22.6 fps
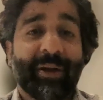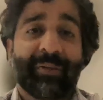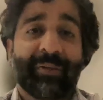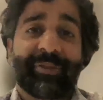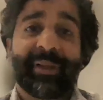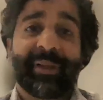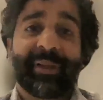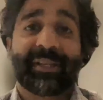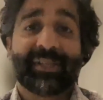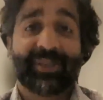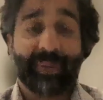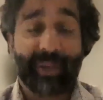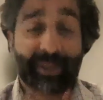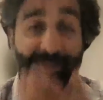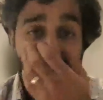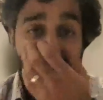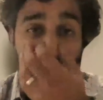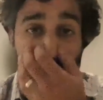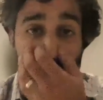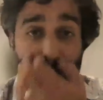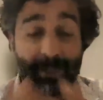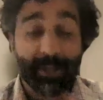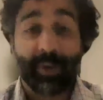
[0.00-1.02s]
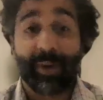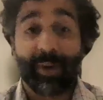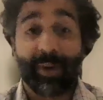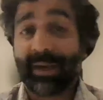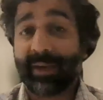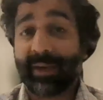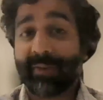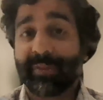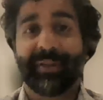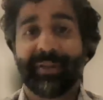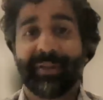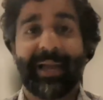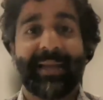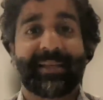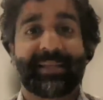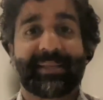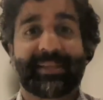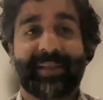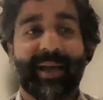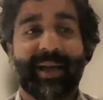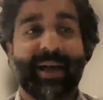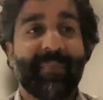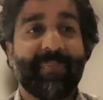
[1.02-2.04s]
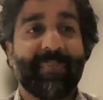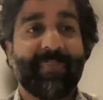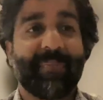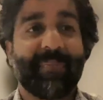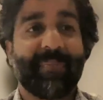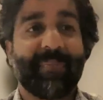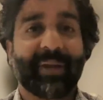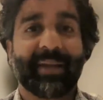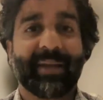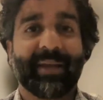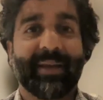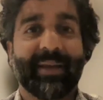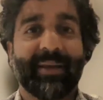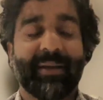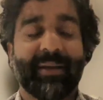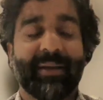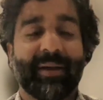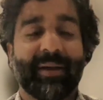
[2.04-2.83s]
think so. I think just going on the last topic again,